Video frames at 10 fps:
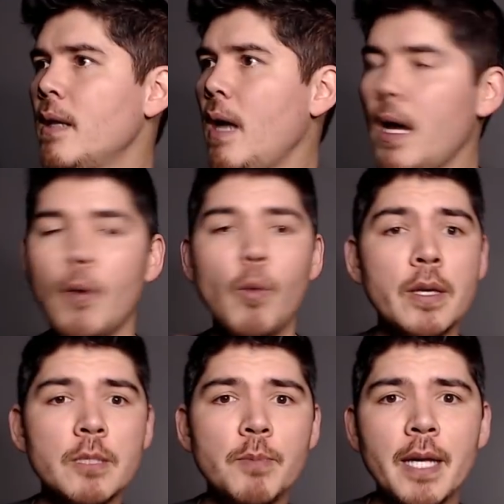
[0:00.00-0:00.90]
Uh, one
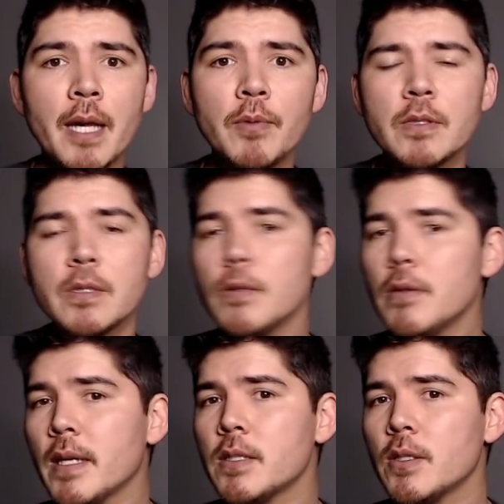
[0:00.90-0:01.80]
is being able to do
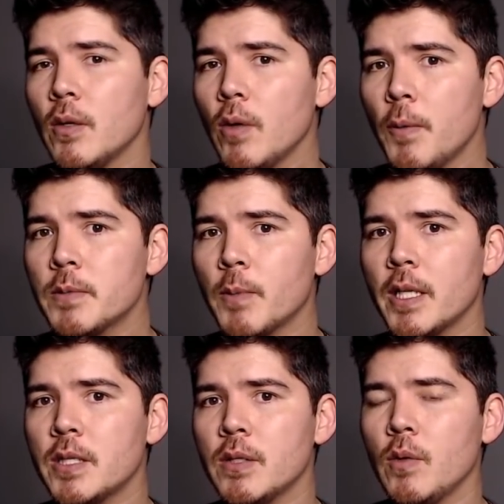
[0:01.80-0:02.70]
things you don't always want
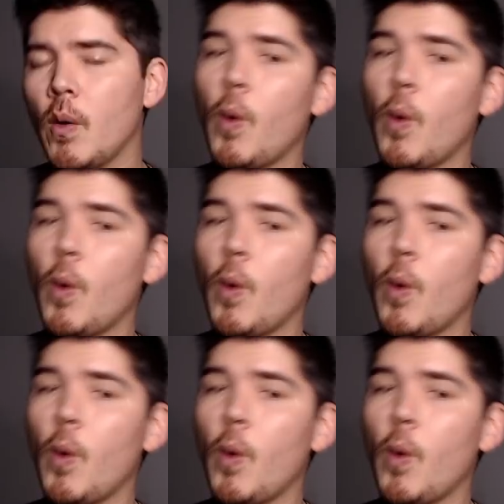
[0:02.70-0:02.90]
to do